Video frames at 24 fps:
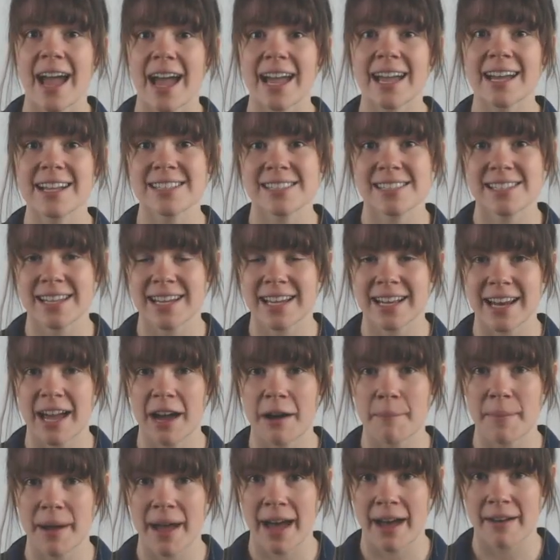and stand
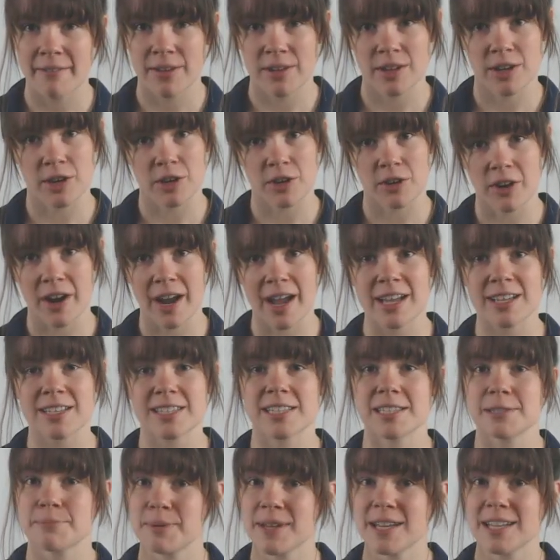out by having a
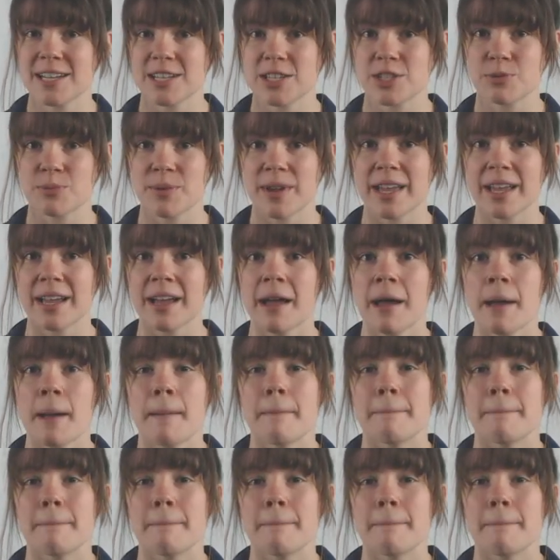great speedy swing,